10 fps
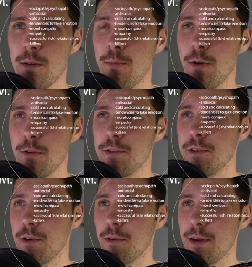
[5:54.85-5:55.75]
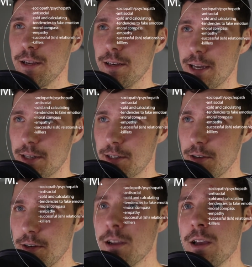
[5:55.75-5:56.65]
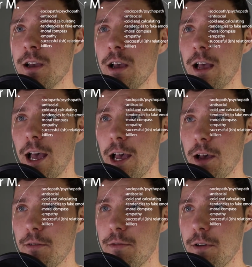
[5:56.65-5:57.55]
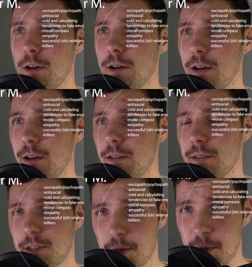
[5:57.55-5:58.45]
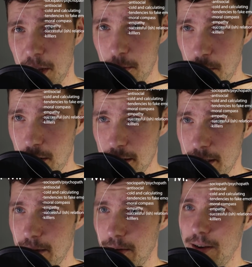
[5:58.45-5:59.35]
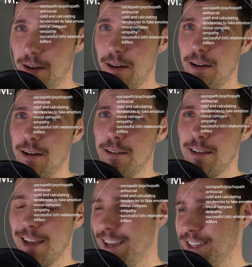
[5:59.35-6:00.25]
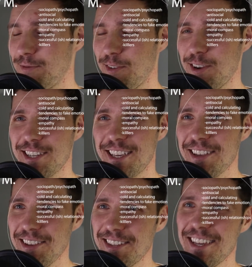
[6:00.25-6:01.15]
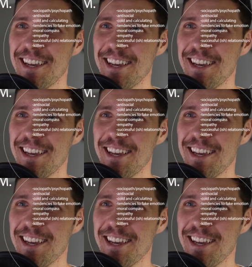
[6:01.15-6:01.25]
both Joe and Dexter have some kind of body count as far as kills.